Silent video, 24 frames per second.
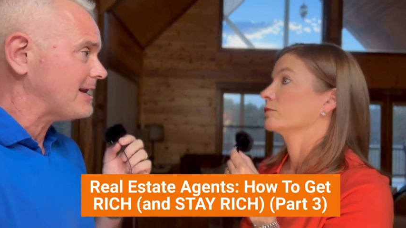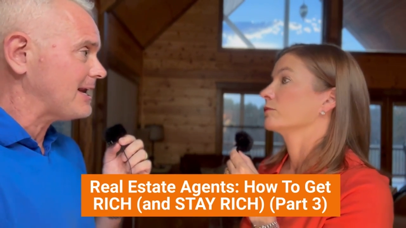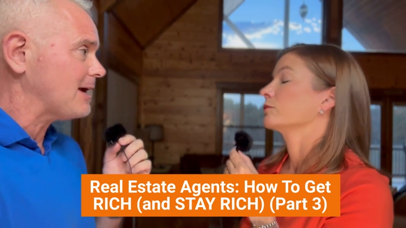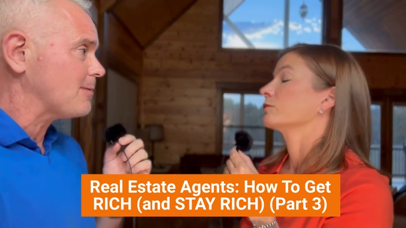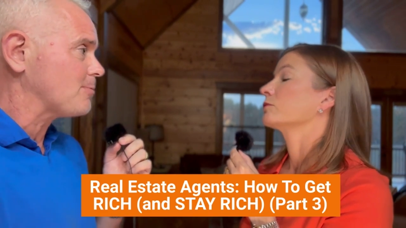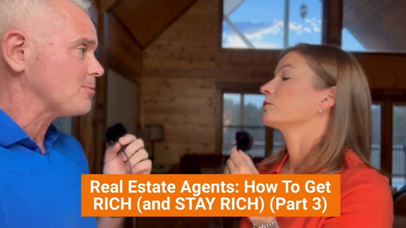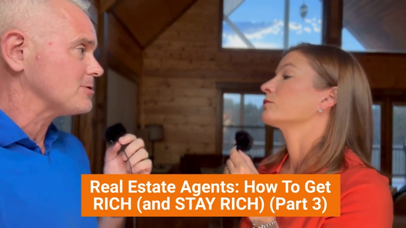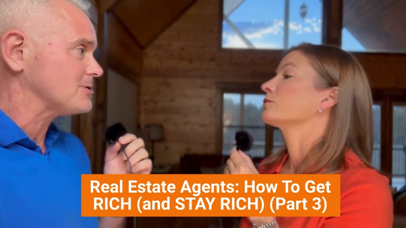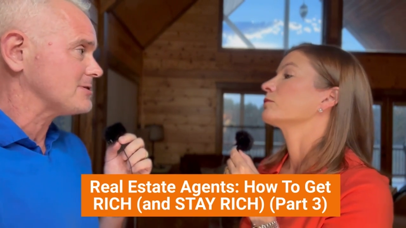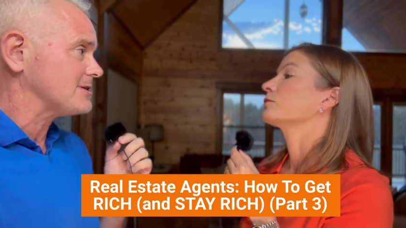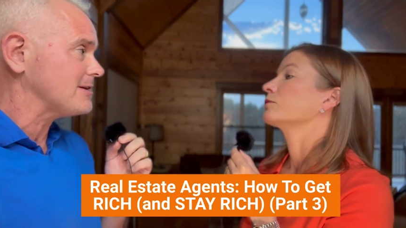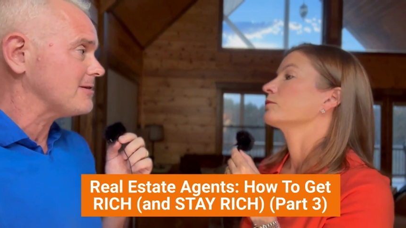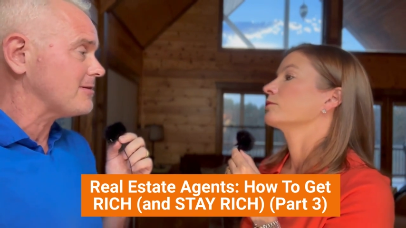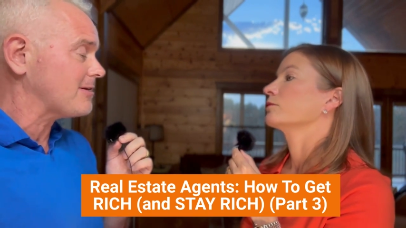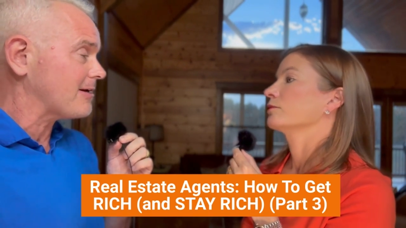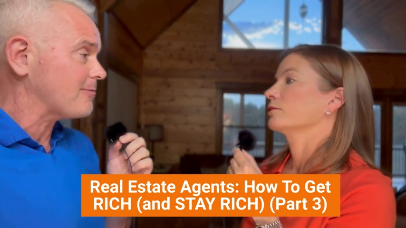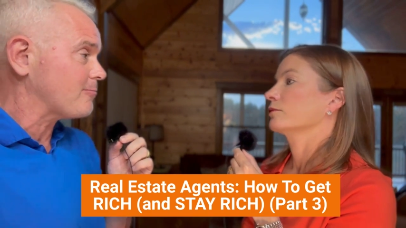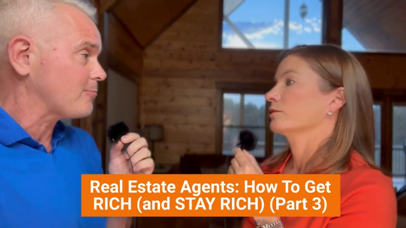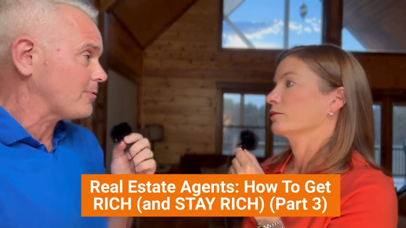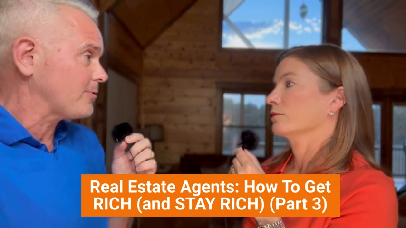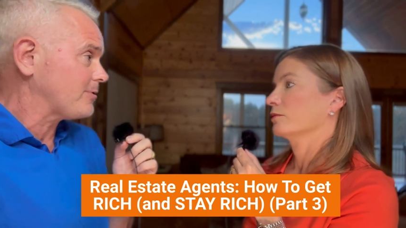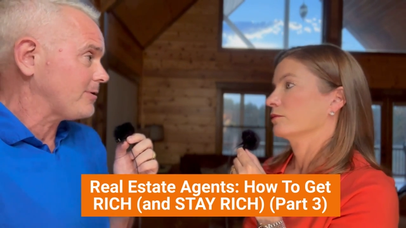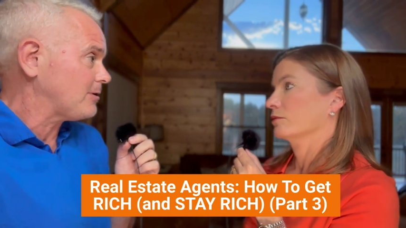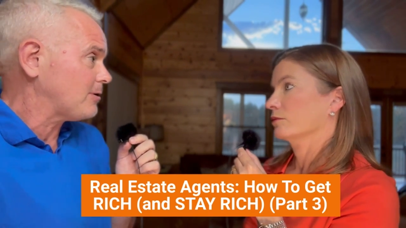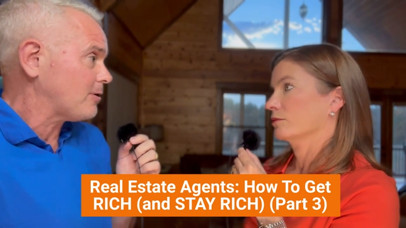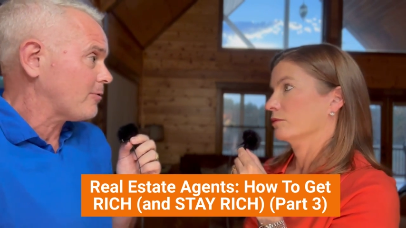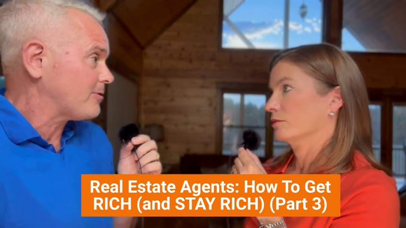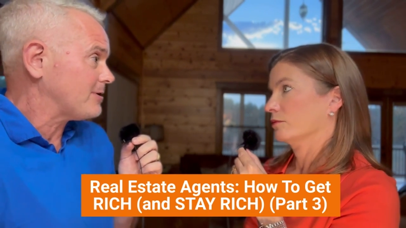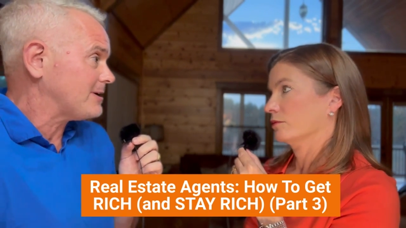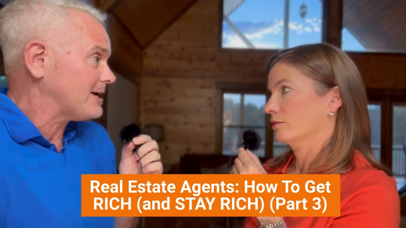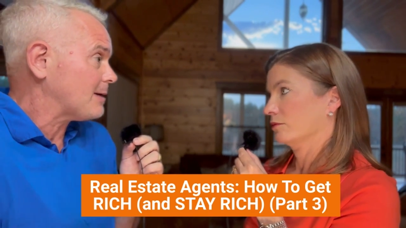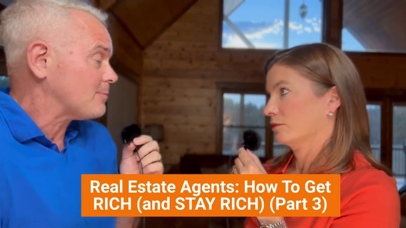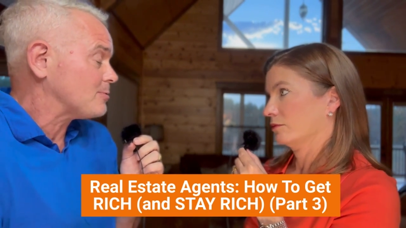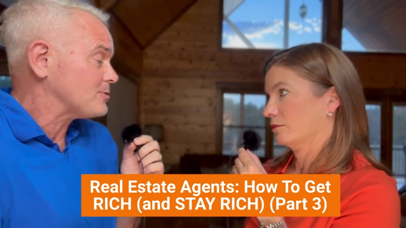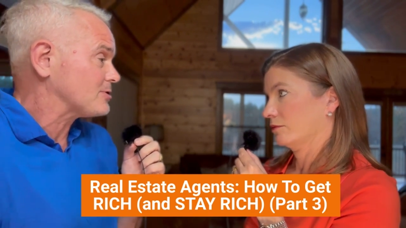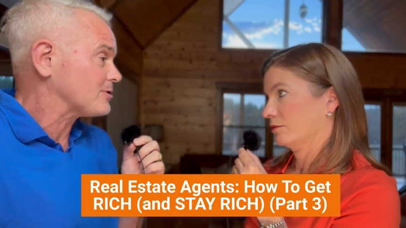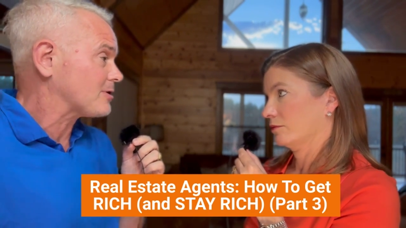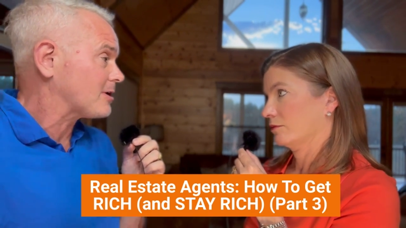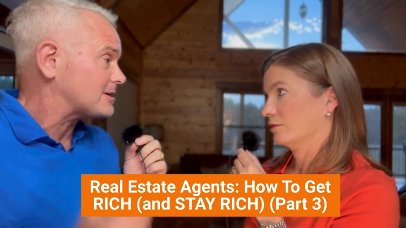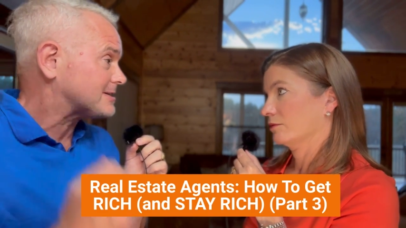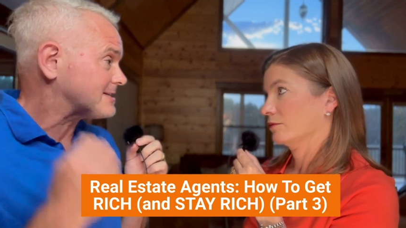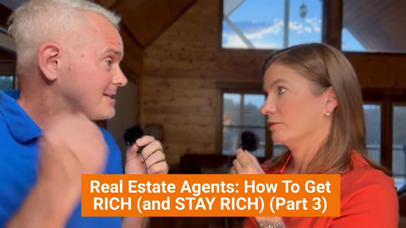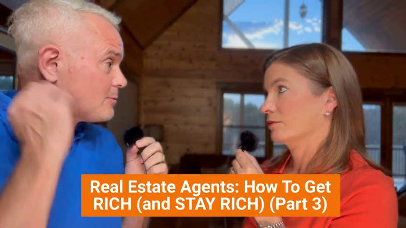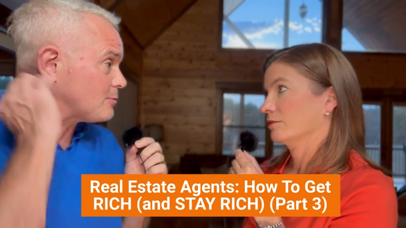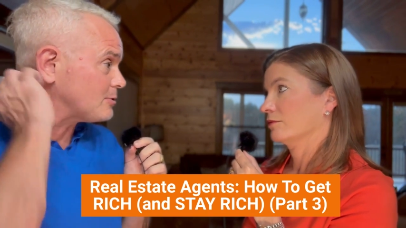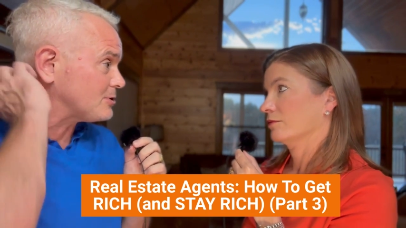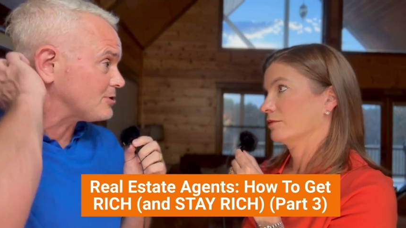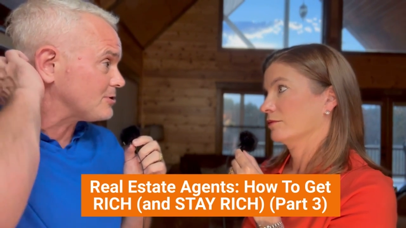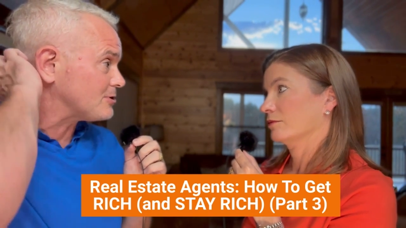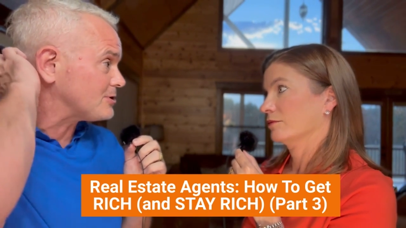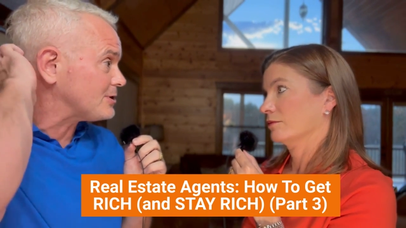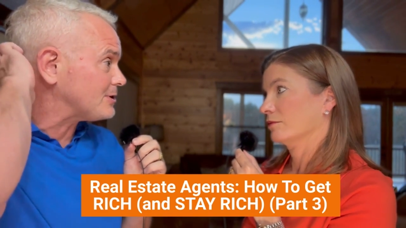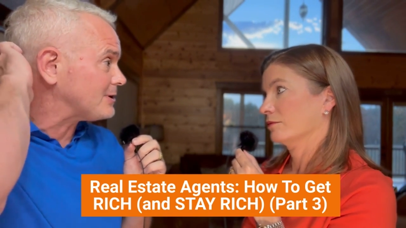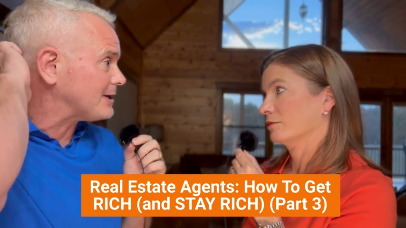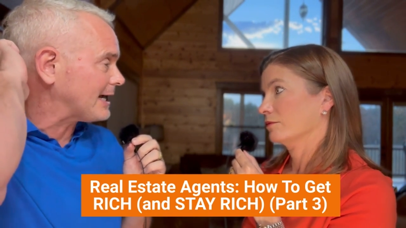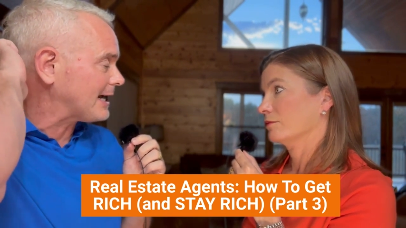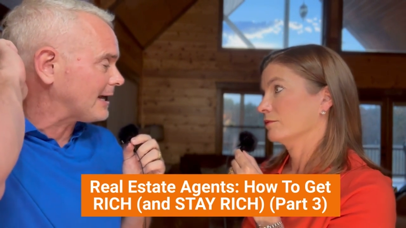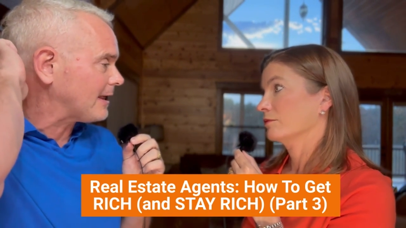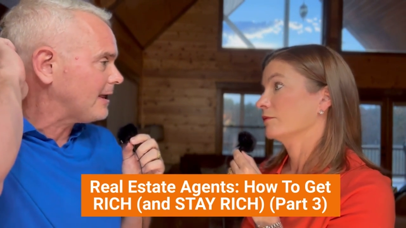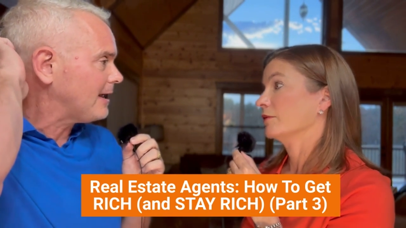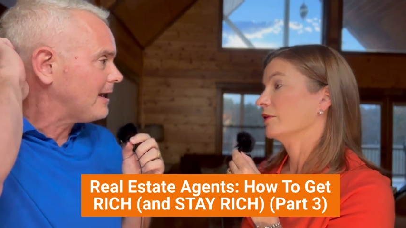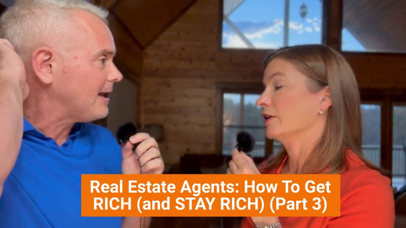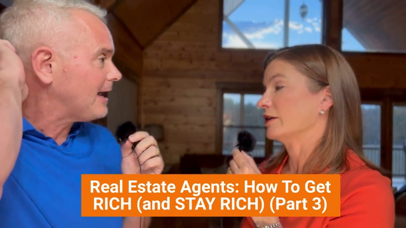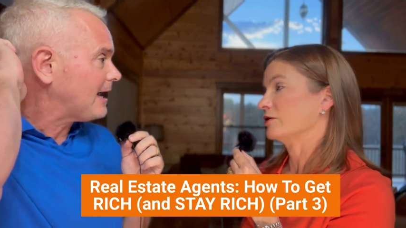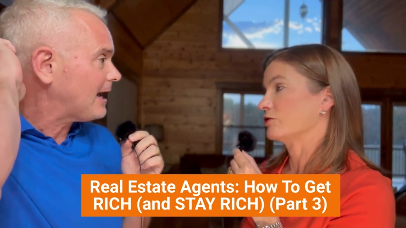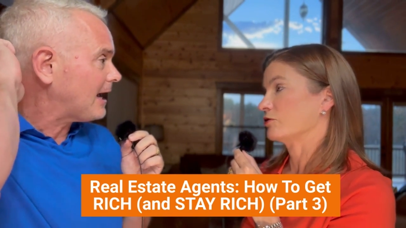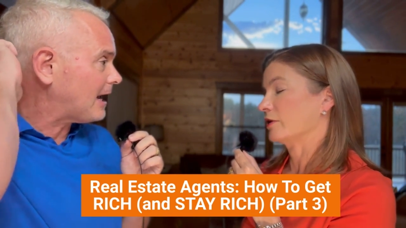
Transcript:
Speaker 1: business, which for most of you is going to be your